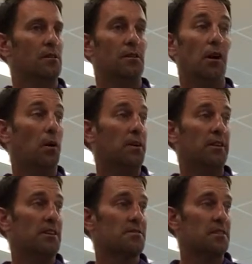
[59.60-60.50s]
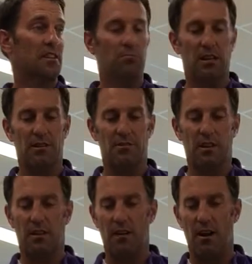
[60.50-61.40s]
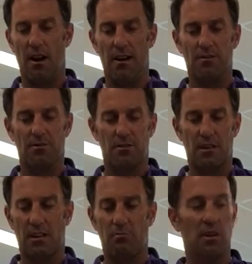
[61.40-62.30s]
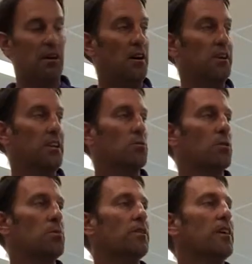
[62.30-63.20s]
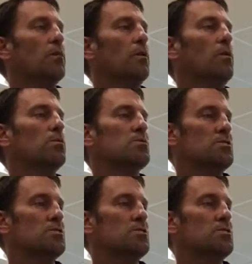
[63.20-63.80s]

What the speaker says: No, it doesn't. It means that the heights, they can be unequal, but they won't